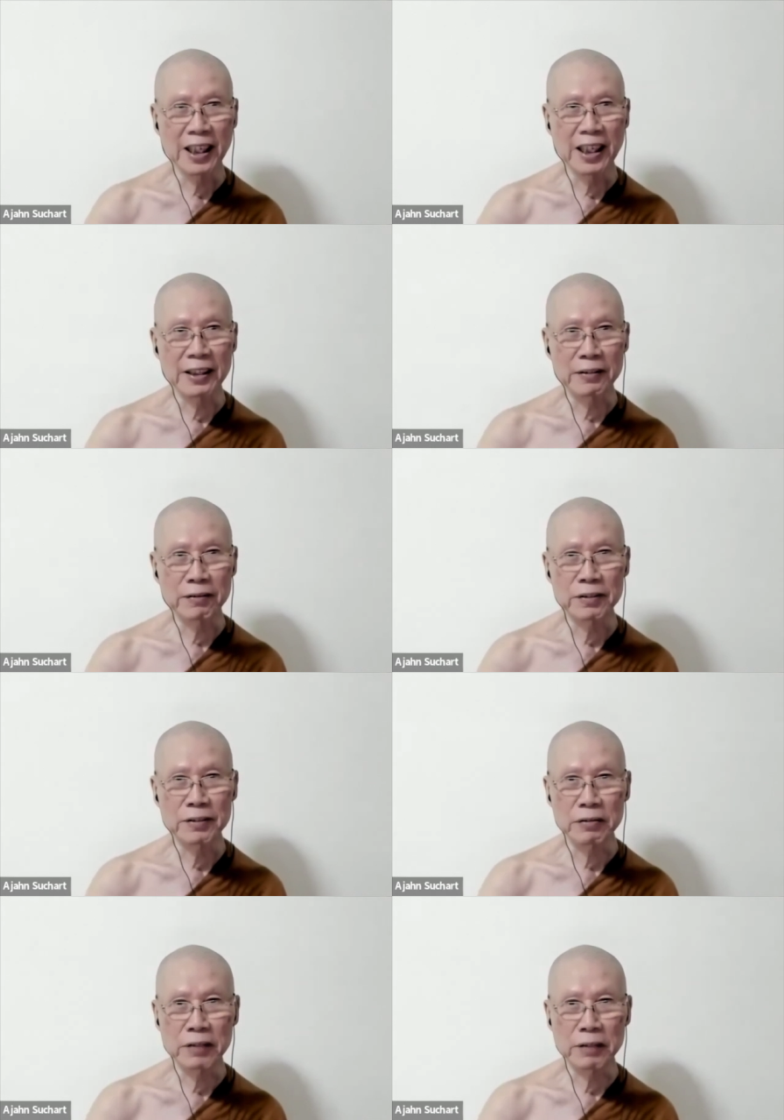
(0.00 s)

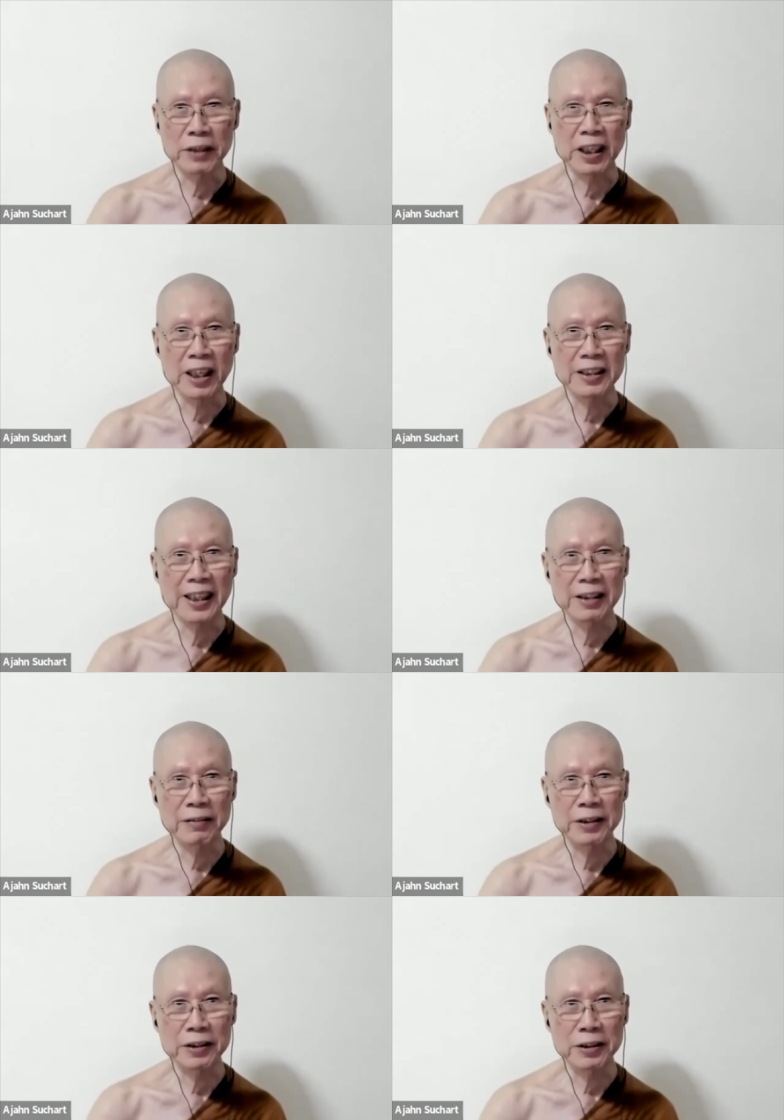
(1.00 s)
And when we got there,
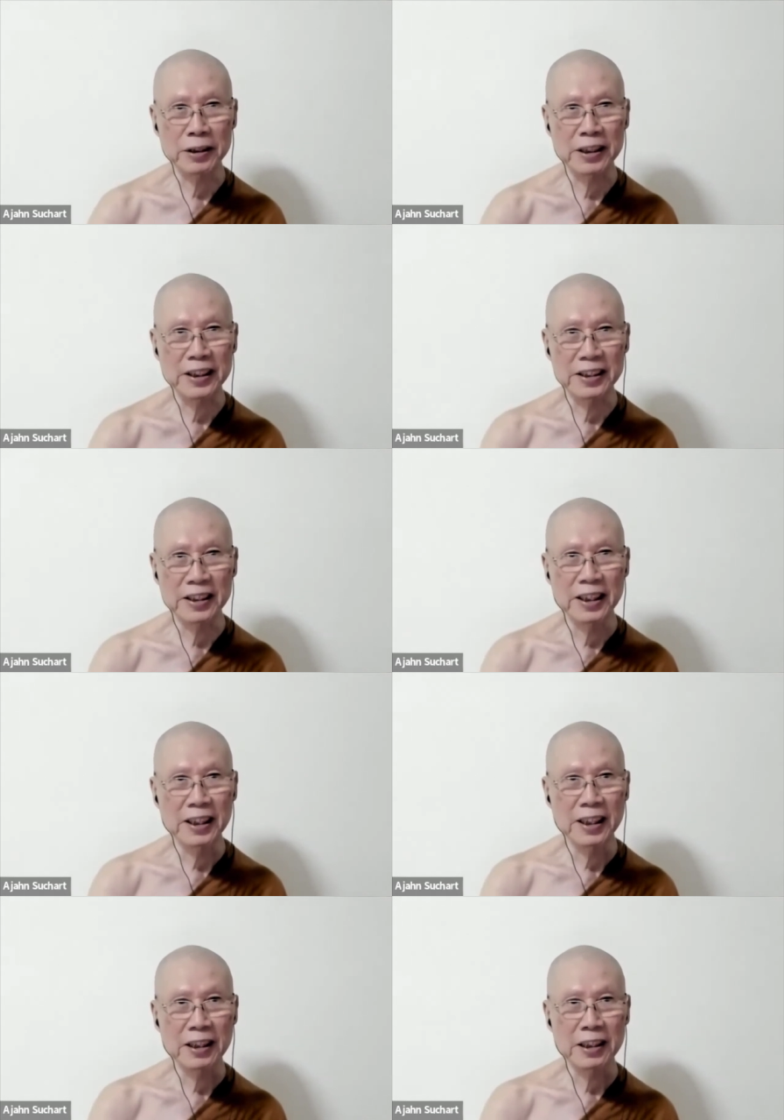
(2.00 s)
we
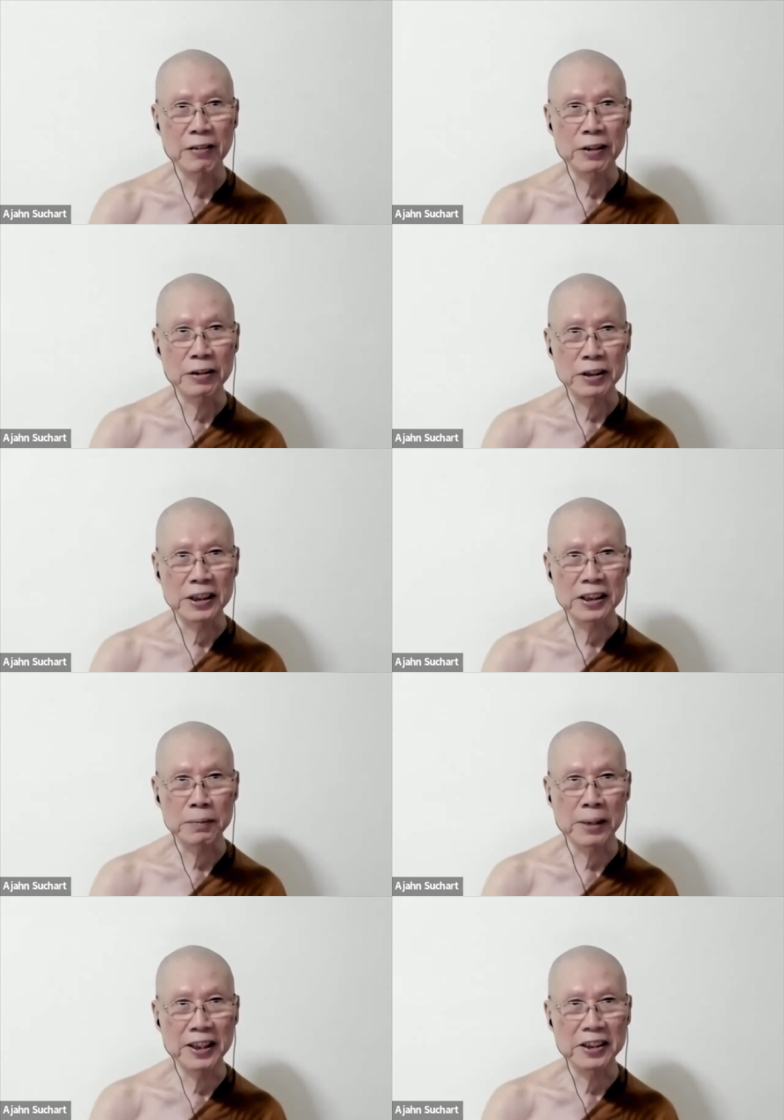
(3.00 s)
you know,
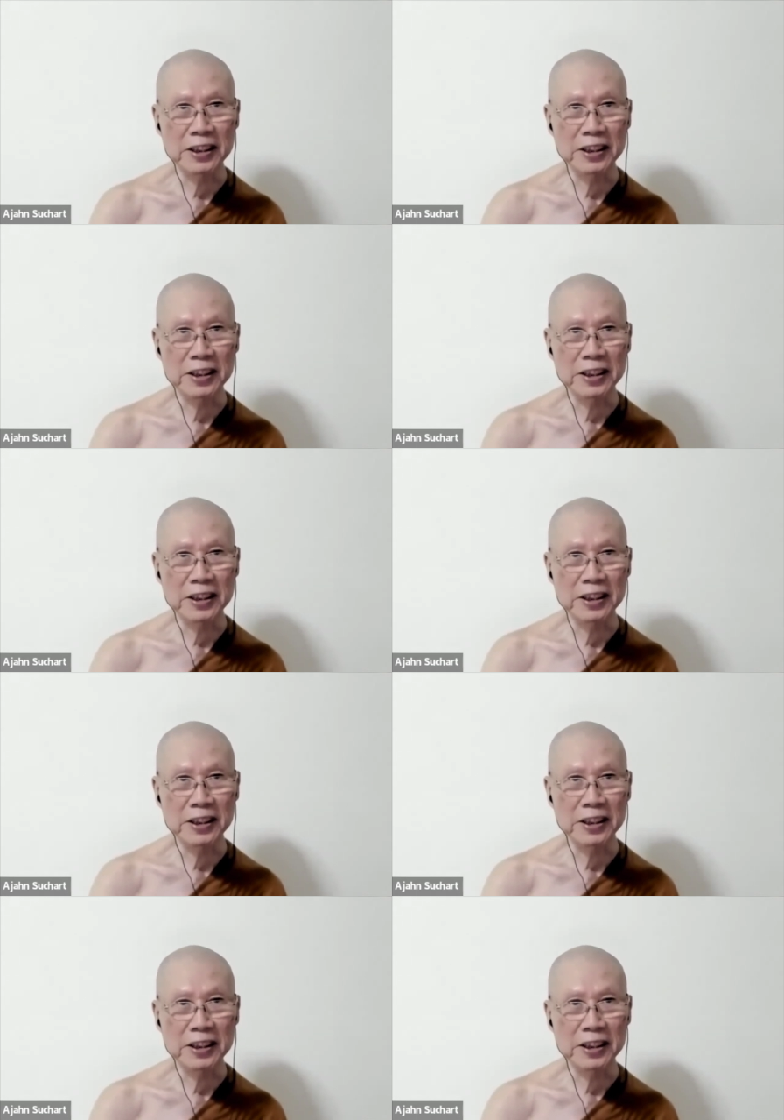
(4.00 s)
just place